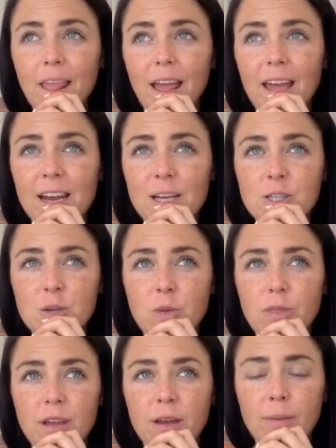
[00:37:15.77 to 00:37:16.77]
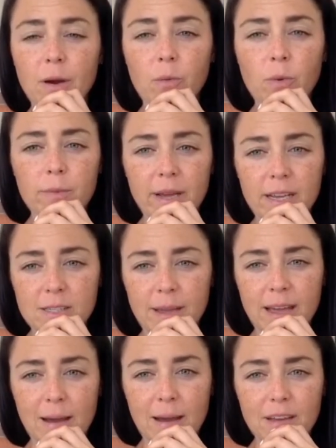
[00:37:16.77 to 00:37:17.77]
And I do think about what makes me
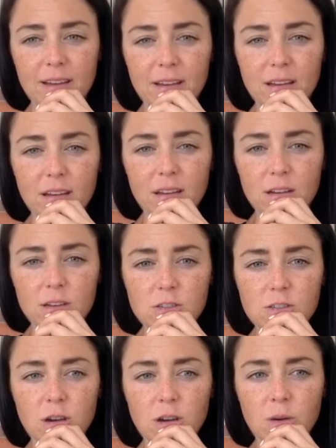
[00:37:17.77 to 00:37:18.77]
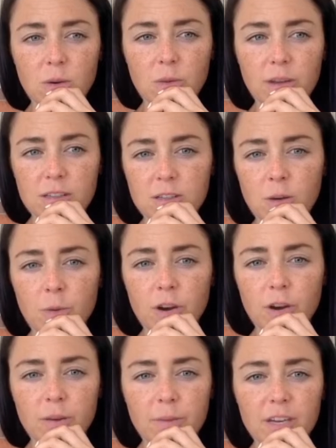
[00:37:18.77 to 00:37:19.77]
happy. So there's no point in
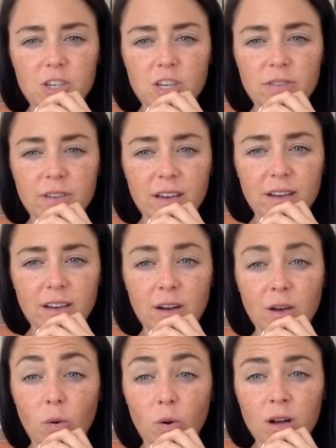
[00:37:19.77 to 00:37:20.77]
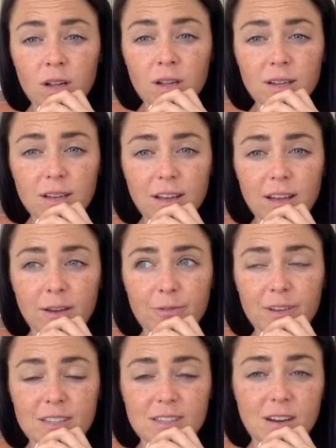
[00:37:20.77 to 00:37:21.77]
me achieving a goal if
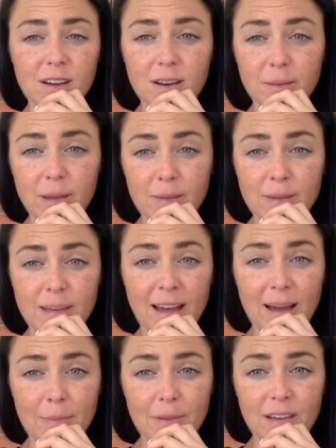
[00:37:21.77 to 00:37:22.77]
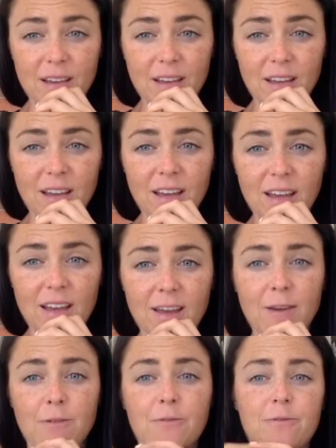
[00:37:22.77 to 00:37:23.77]
it's not going to make me happy.
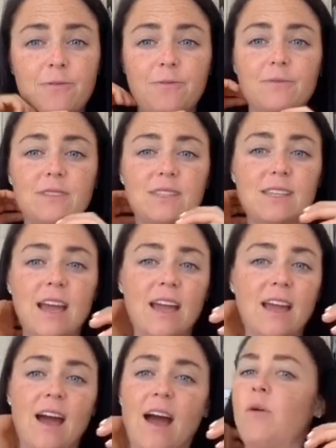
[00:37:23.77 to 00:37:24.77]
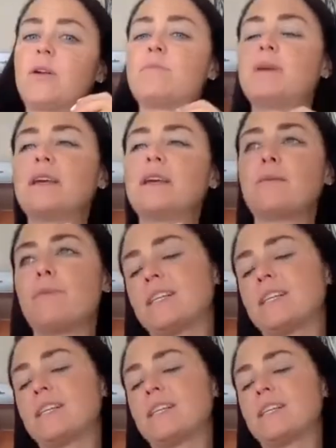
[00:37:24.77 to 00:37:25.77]
If, say, I want to be the best
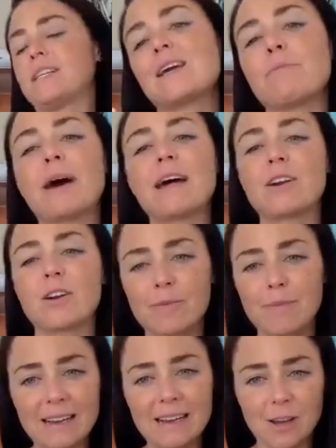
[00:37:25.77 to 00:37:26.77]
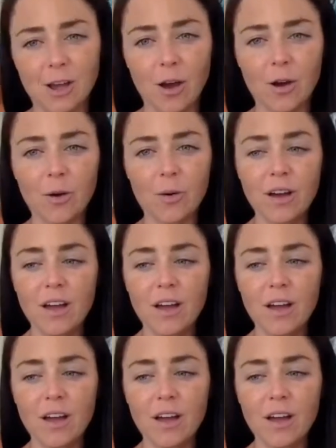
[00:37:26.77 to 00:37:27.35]
bikini competitor in Mexico,